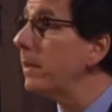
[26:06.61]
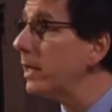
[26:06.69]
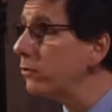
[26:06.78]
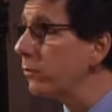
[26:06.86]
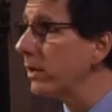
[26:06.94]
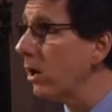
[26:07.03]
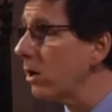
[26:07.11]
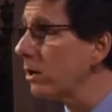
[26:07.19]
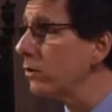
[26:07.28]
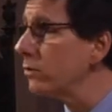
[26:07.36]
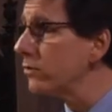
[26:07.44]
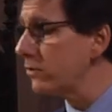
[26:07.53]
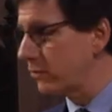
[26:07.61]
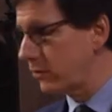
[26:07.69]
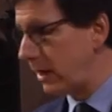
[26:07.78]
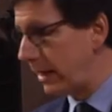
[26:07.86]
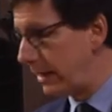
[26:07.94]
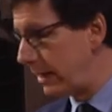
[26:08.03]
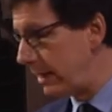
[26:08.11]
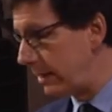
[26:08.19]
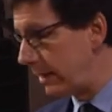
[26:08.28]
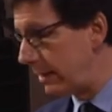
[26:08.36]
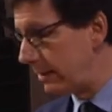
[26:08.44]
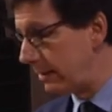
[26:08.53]
patriarchal society
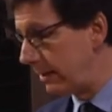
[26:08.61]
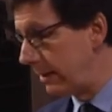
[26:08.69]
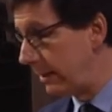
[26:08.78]
that